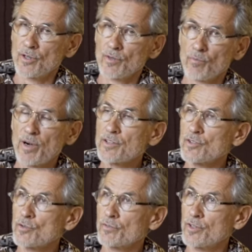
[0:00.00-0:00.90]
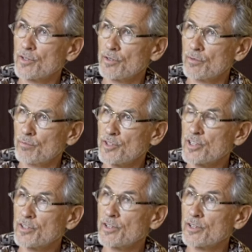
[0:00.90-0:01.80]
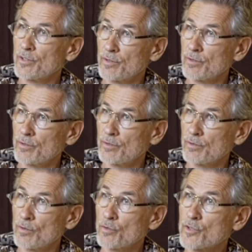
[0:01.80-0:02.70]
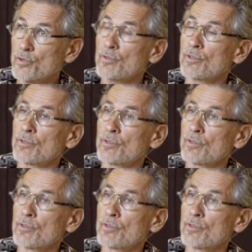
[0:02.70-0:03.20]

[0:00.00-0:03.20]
a branch of the Byzantine offshoot.